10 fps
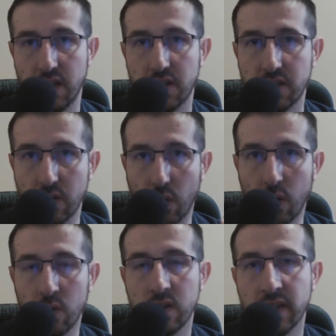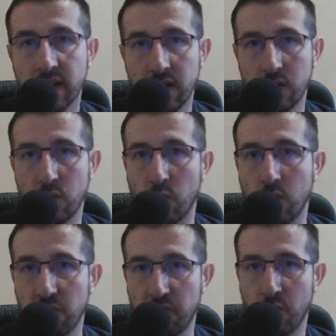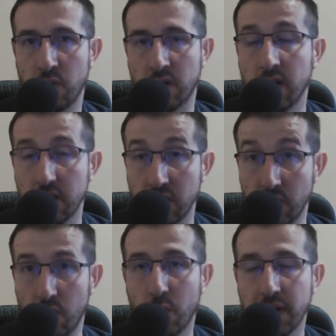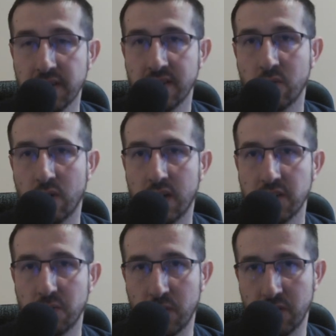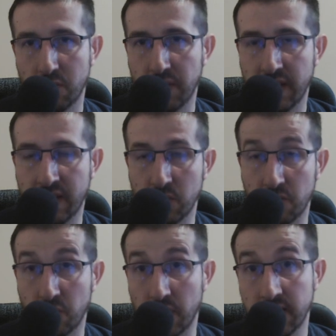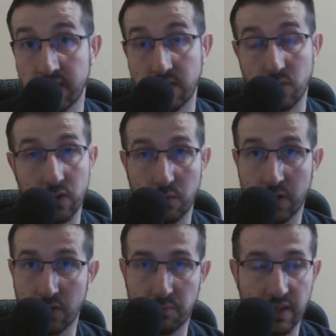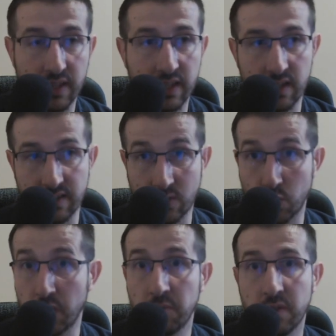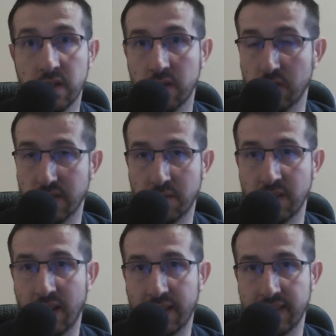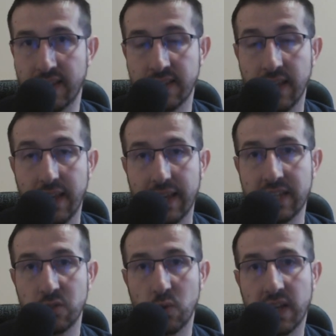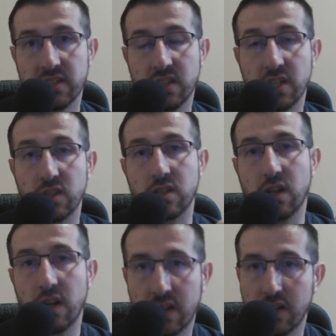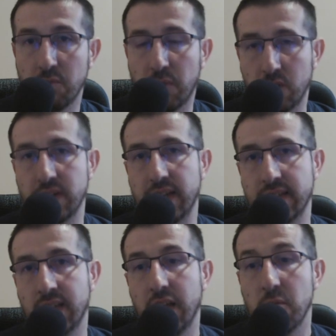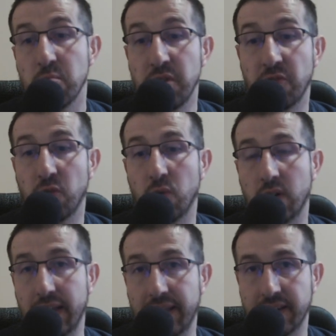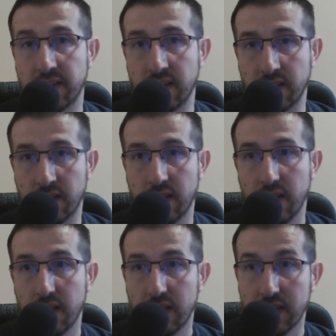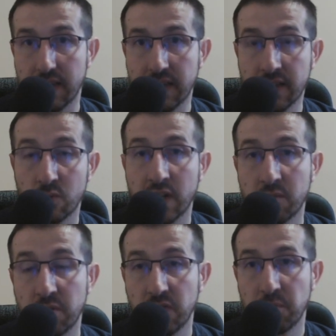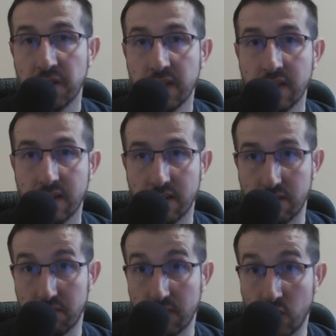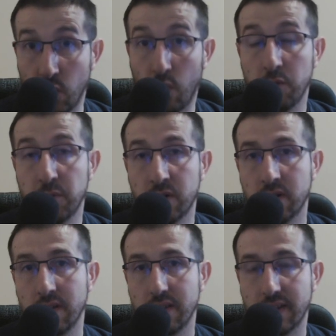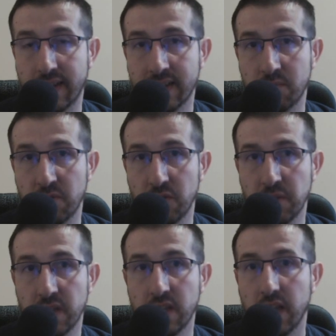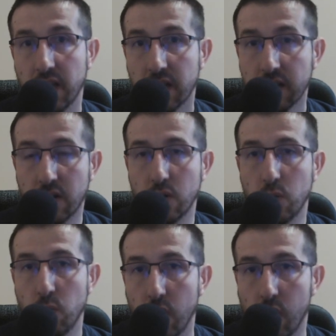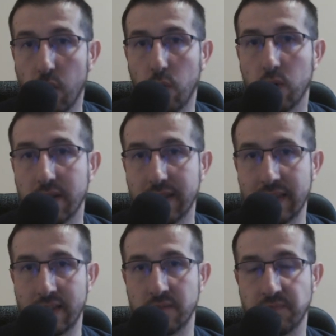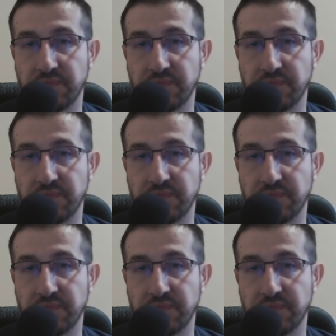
You only go for no raising rush you're playing with friends or when you're playing a streamer or something like that, and you actually talk about that before anything. In ranked PvP, normal ranked PvP, go all in.